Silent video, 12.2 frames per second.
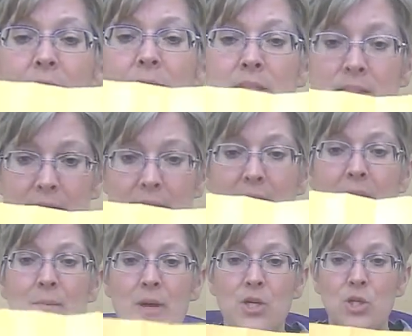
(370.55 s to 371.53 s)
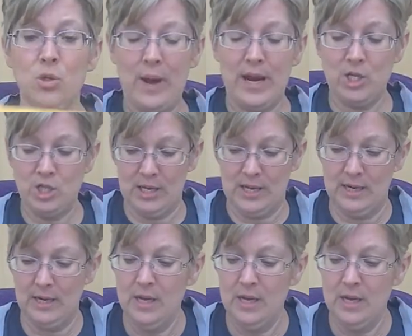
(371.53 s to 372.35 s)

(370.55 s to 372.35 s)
the same direction.